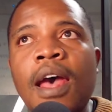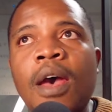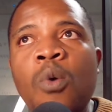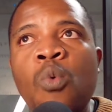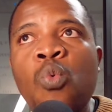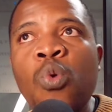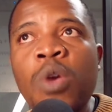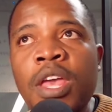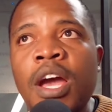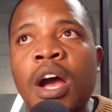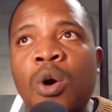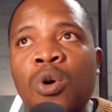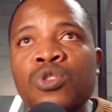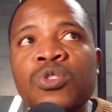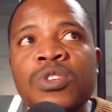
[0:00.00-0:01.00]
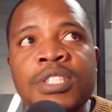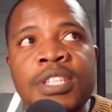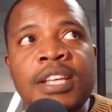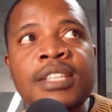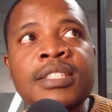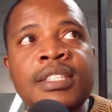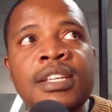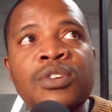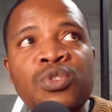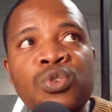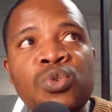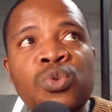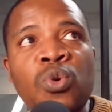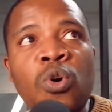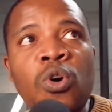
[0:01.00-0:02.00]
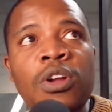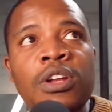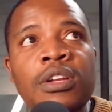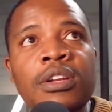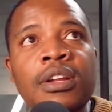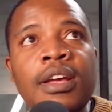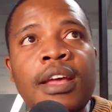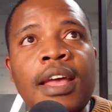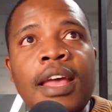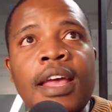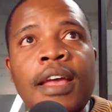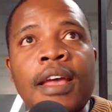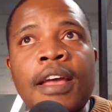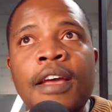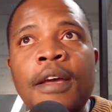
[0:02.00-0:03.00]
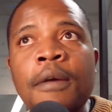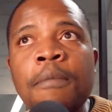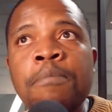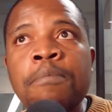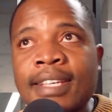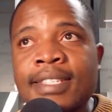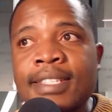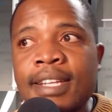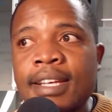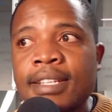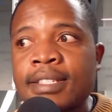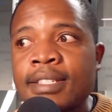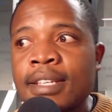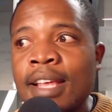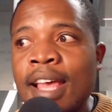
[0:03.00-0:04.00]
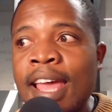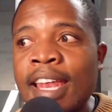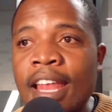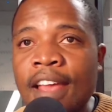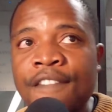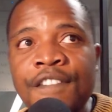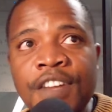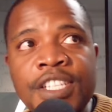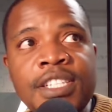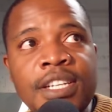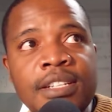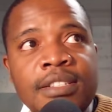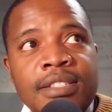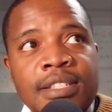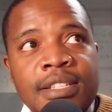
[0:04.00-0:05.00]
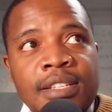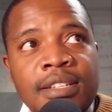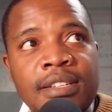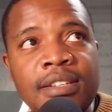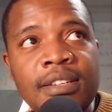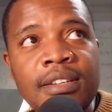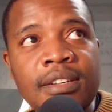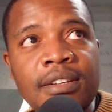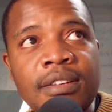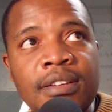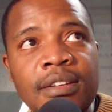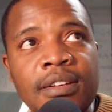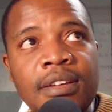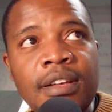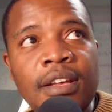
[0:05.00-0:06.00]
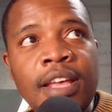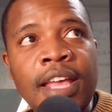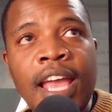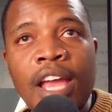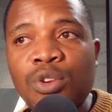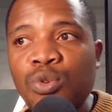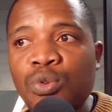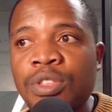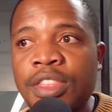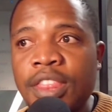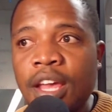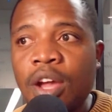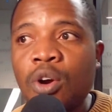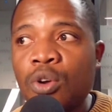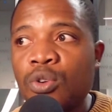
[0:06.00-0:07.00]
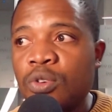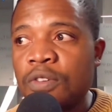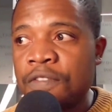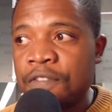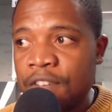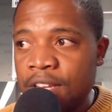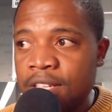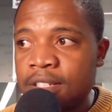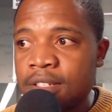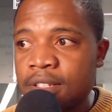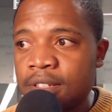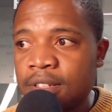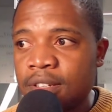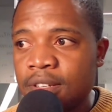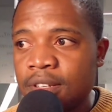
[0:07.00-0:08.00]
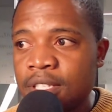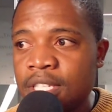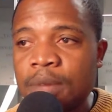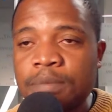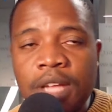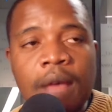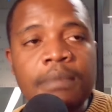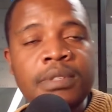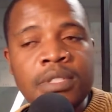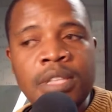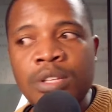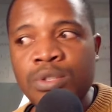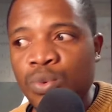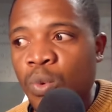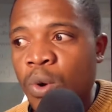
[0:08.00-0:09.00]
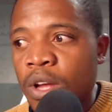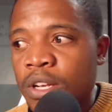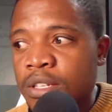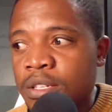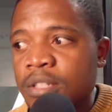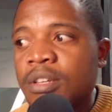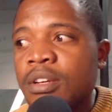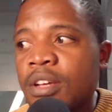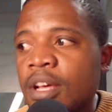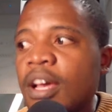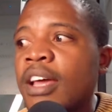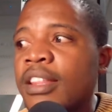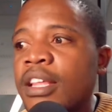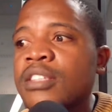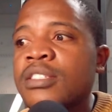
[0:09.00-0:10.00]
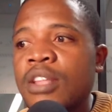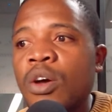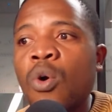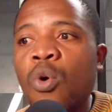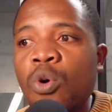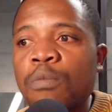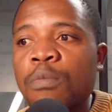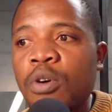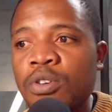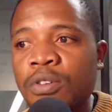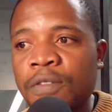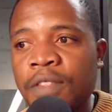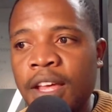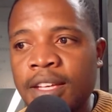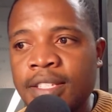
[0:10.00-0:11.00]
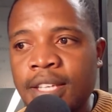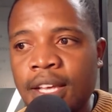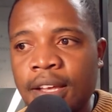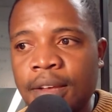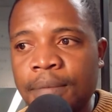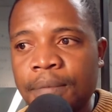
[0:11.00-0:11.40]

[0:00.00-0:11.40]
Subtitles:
we are also testing you on business and efficiency. Can you think on your feet? Sometimes that's what, and that's the whole point of the exam.